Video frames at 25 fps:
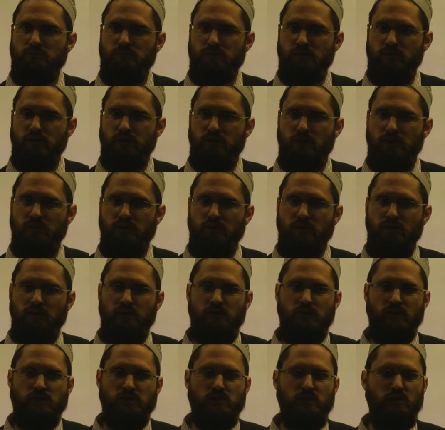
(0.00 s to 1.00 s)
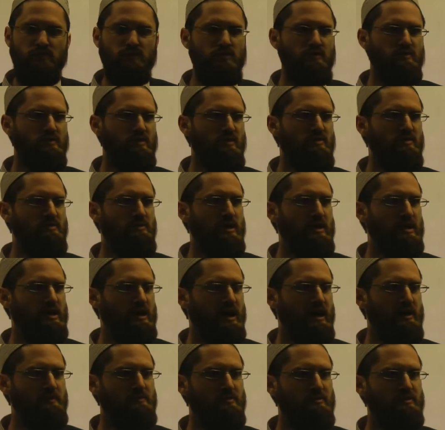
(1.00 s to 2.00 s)
Yeah? So if you've never met a
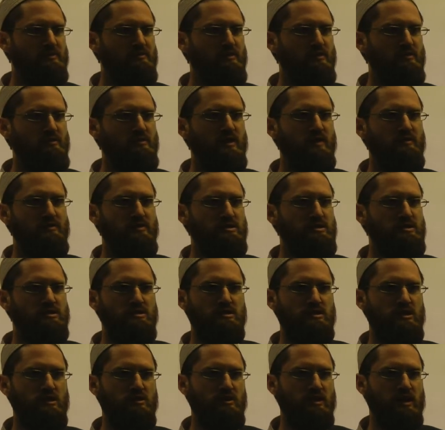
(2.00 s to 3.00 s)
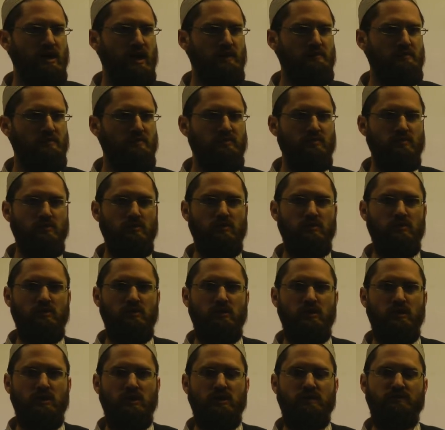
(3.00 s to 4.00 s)
cat, but if you've never known a cat before,
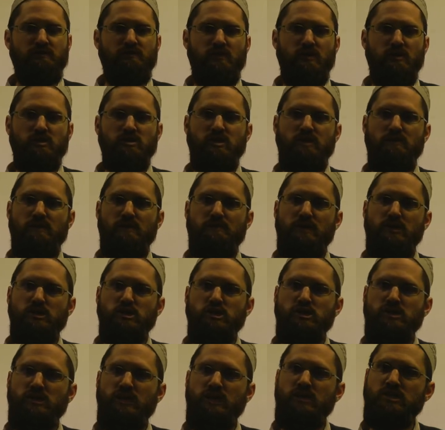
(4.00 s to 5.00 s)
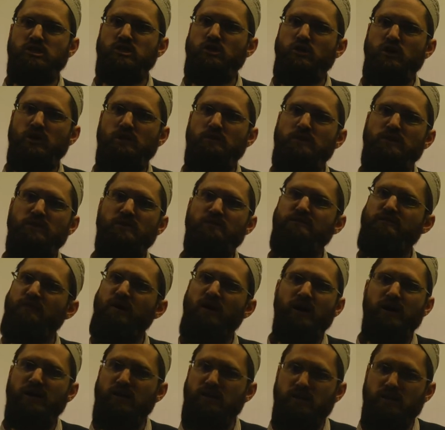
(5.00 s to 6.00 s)
the first time I mention it, it's not going to be
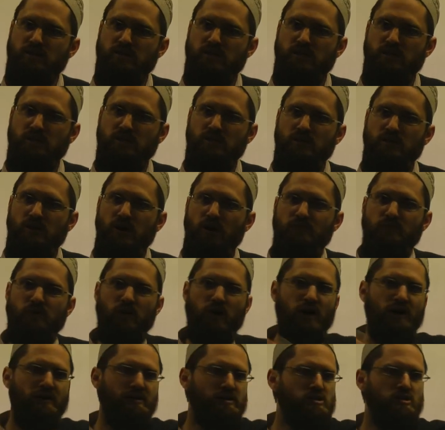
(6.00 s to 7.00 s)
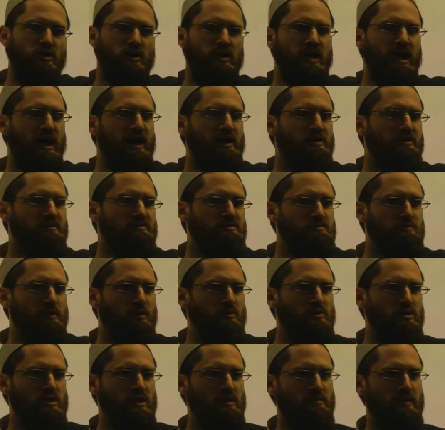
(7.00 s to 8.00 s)
defined, is it? It's not a cat I've
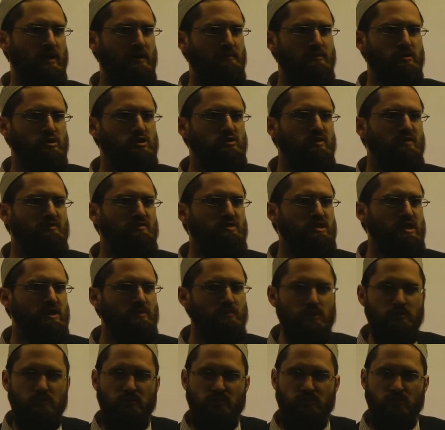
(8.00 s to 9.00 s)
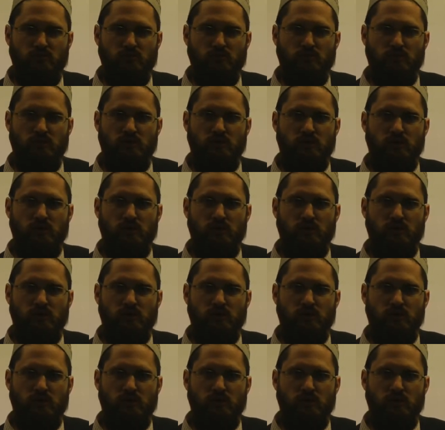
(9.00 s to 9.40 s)
spoken about because you've never seen one before.